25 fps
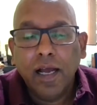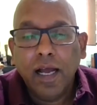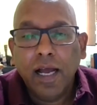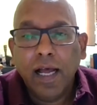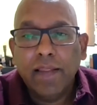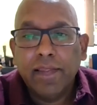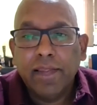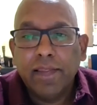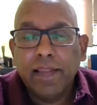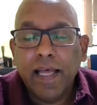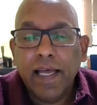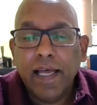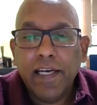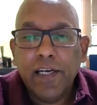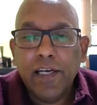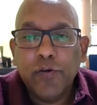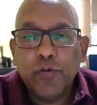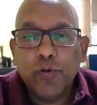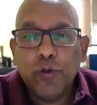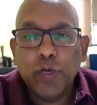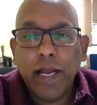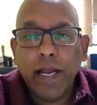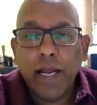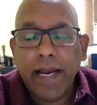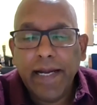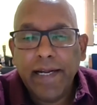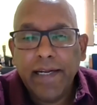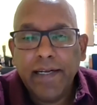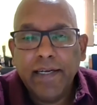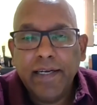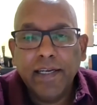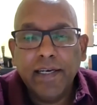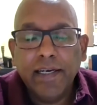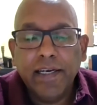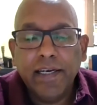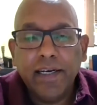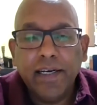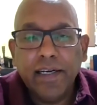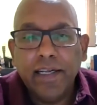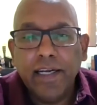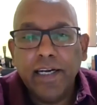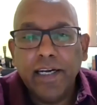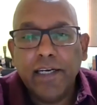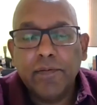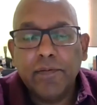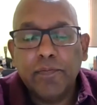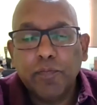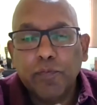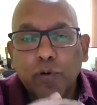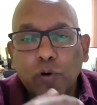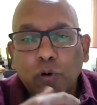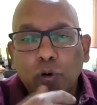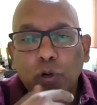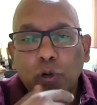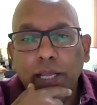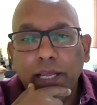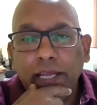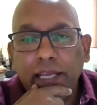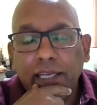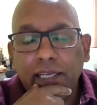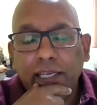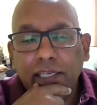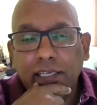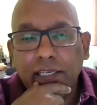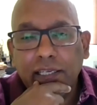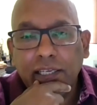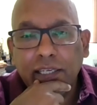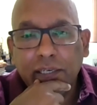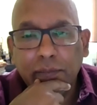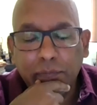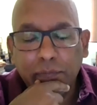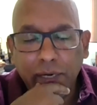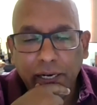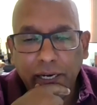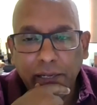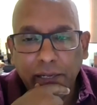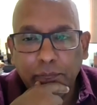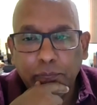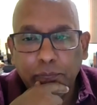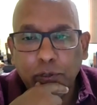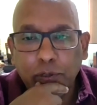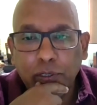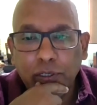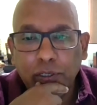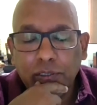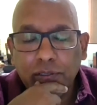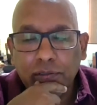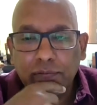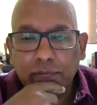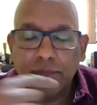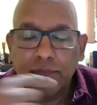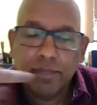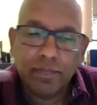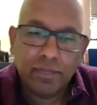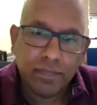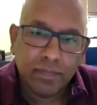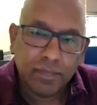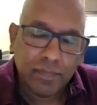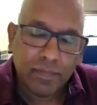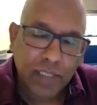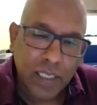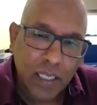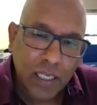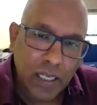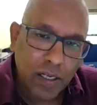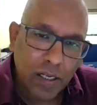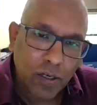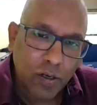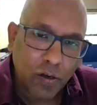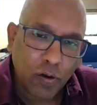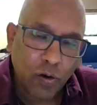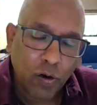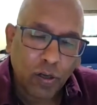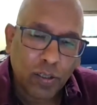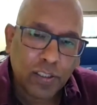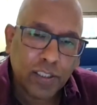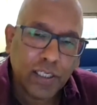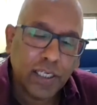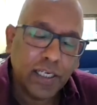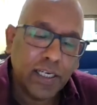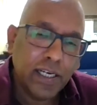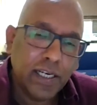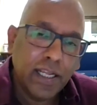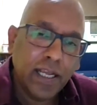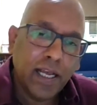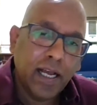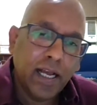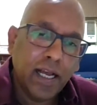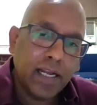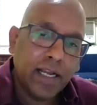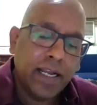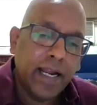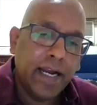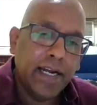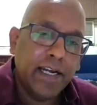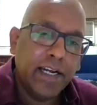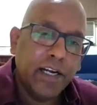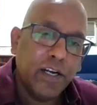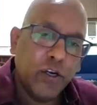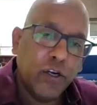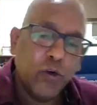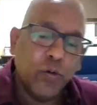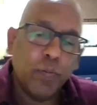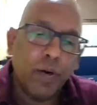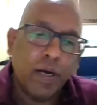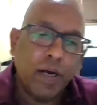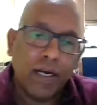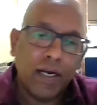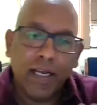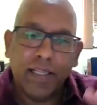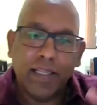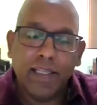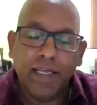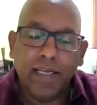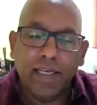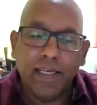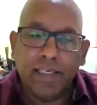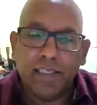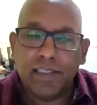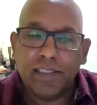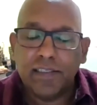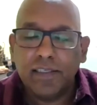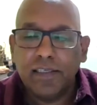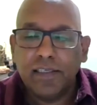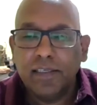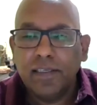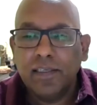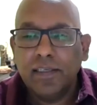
and then it would enter India at More in Manipur, cross India, get into Bangladesh,